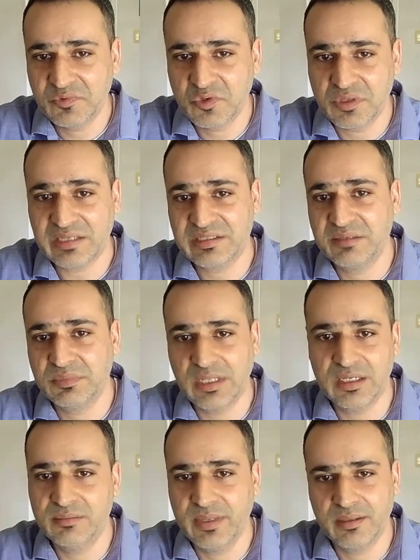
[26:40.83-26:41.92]
So Nassim
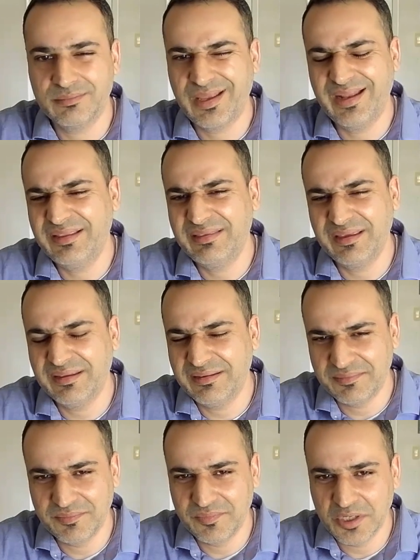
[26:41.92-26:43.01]
Taleb, and anything
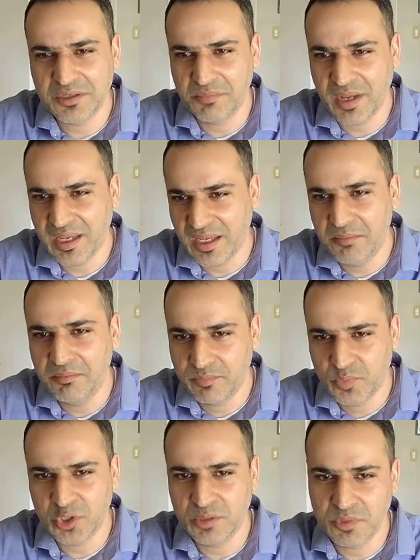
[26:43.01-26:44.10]
written by him
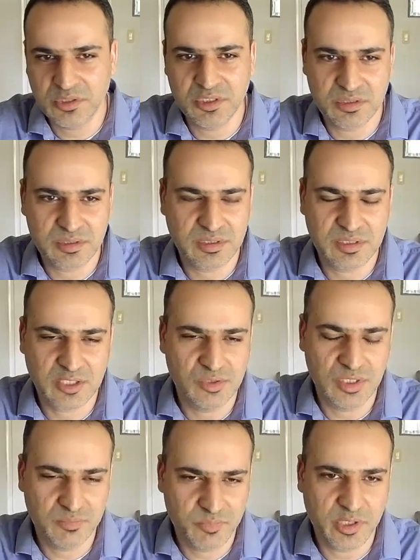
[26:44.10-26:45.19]
pretty much is
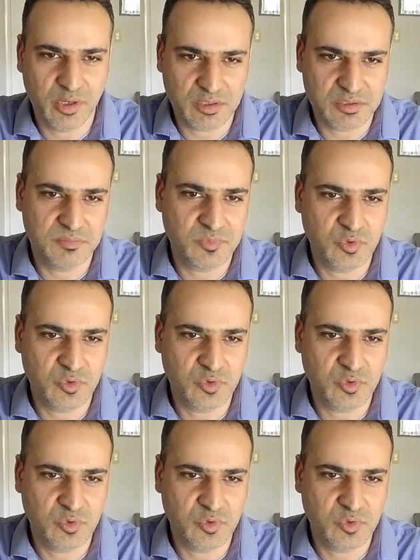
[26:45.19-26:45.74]
actually pretty awesome.